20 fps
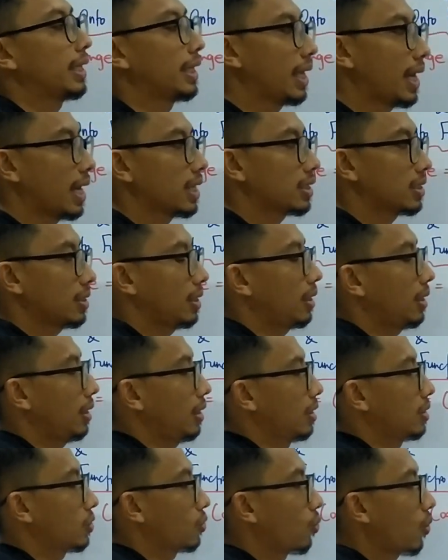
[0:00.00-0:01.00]
Yes, it
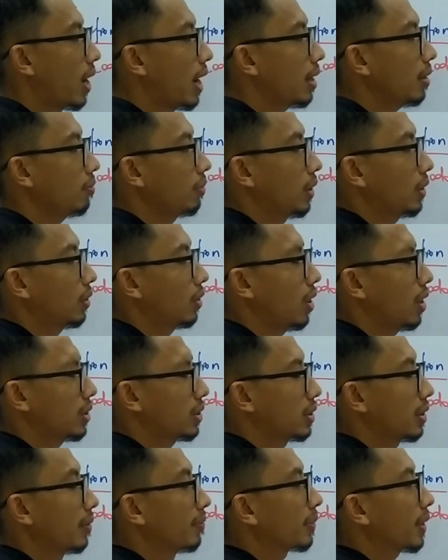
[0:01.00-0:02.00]
is. Why?
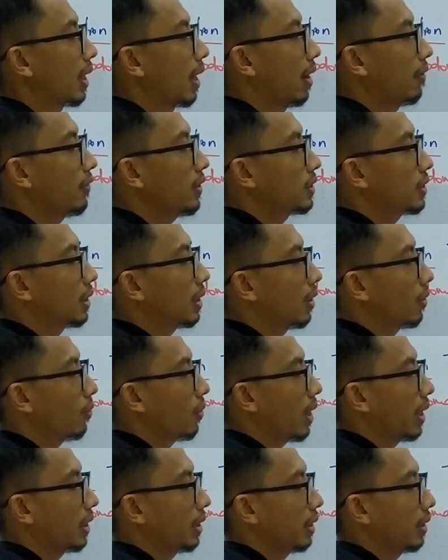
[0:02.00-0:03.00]
Because every single
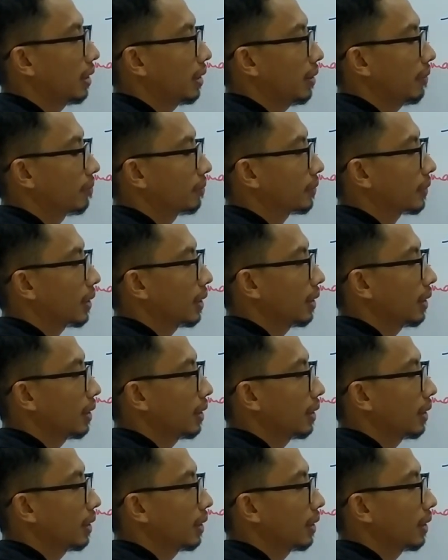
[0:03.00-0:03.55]
y here